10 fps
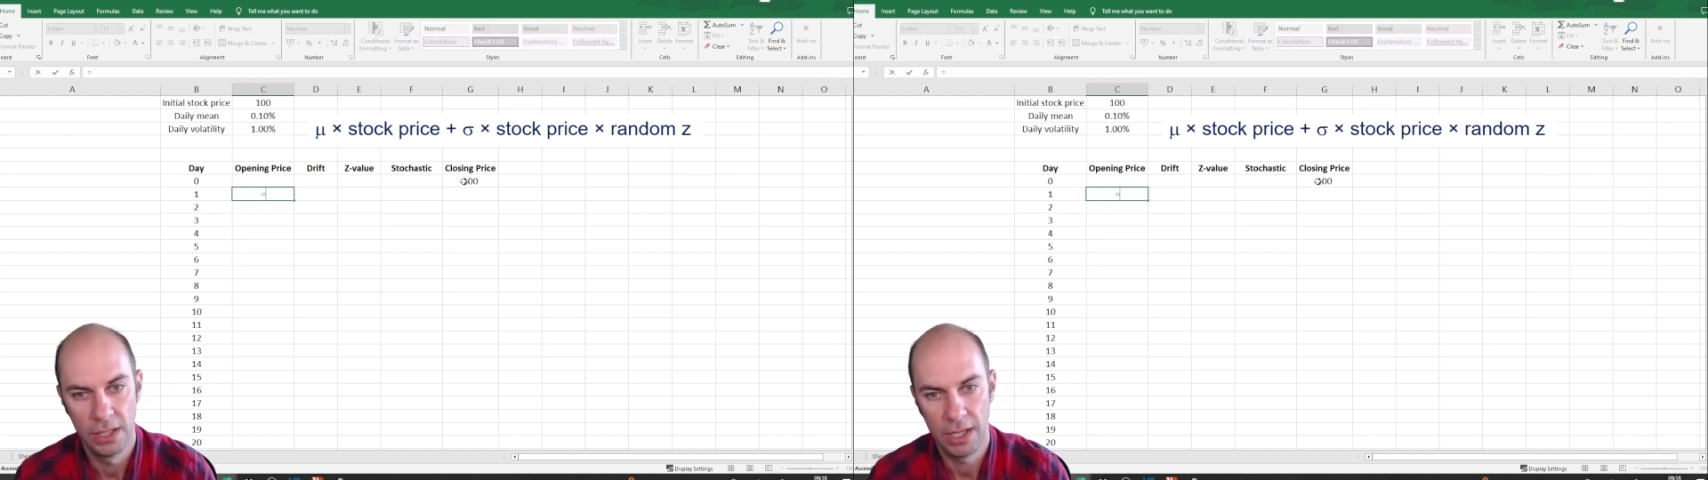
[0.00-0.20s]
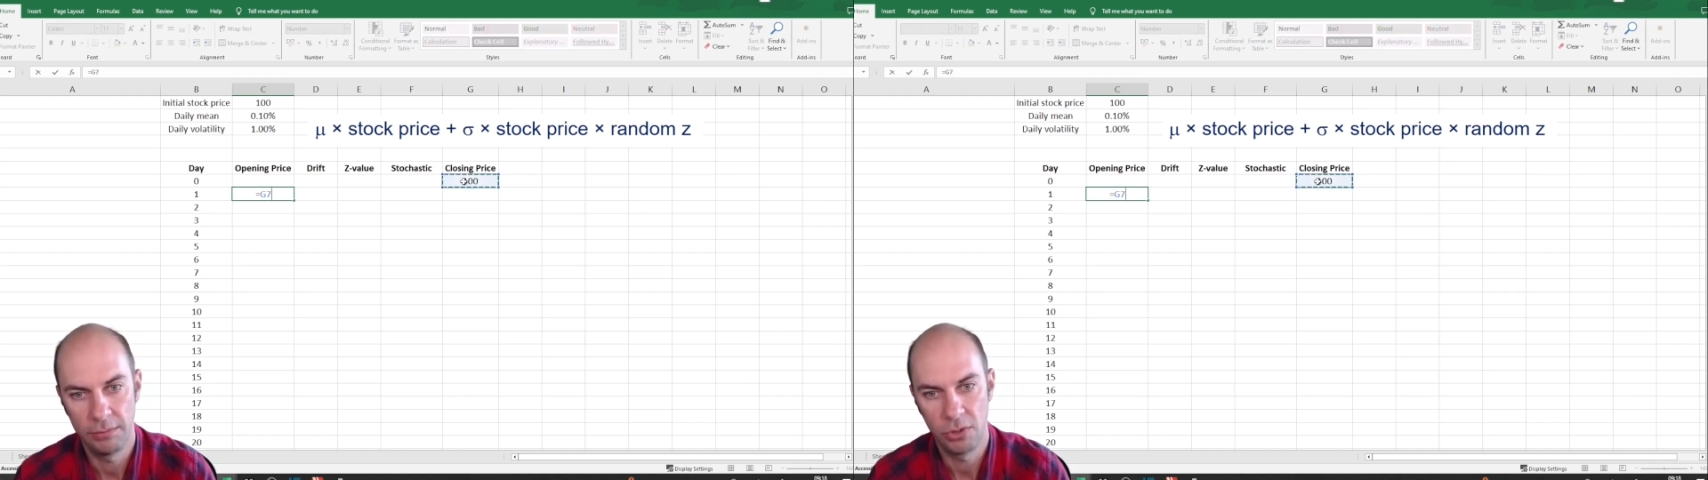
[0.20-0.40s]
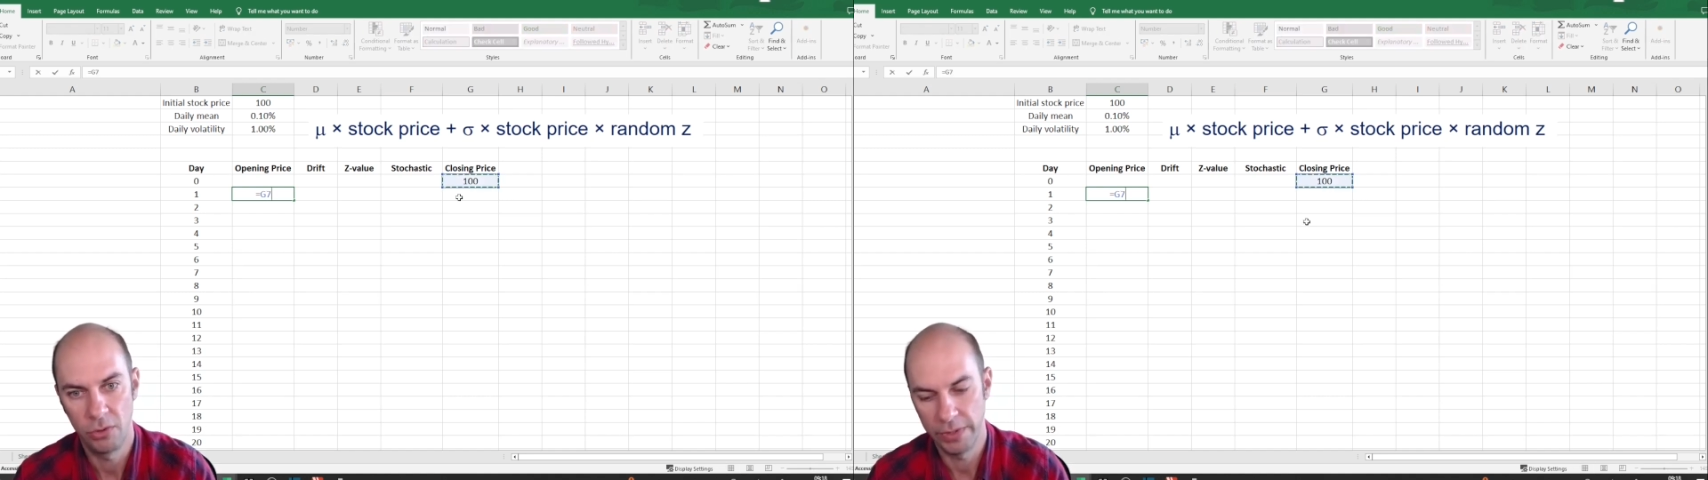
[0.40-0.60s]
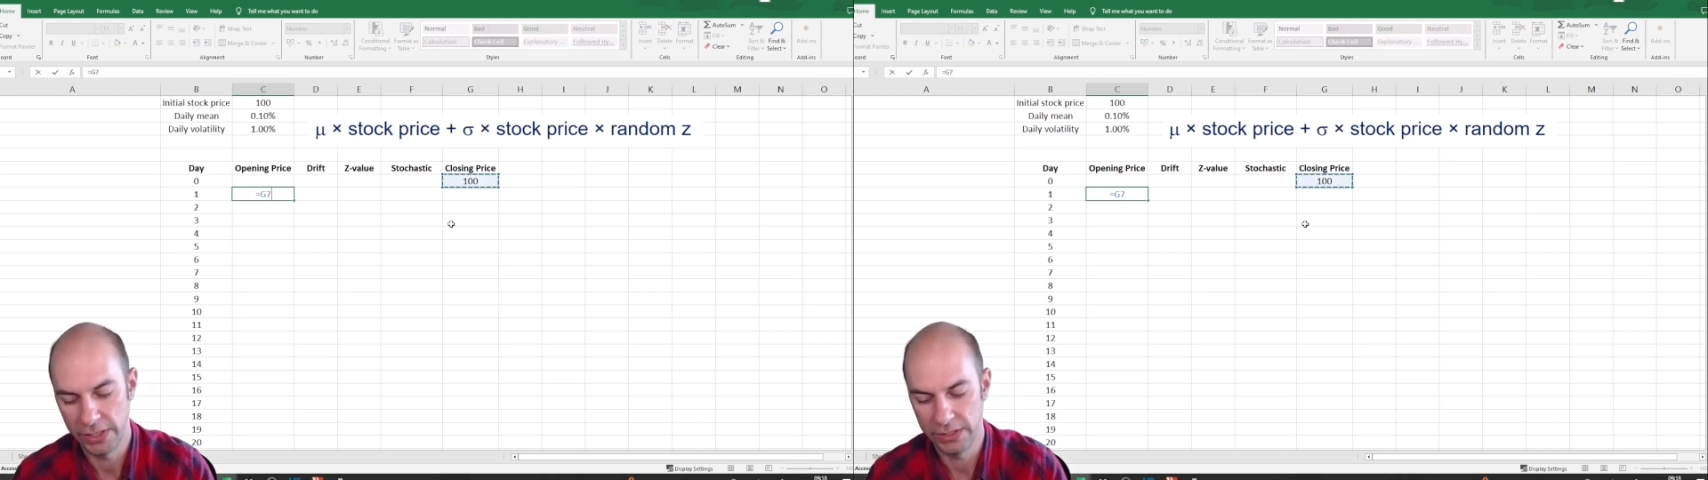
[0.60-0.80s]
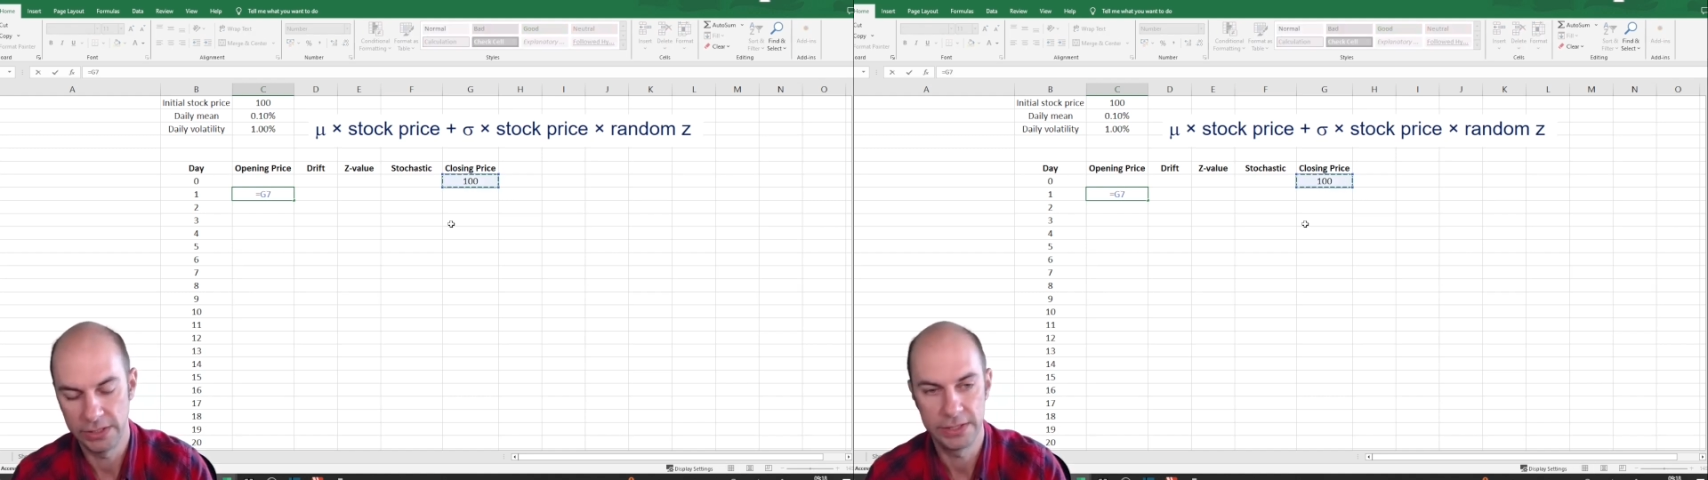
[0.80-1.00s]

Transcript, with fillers: I'm going to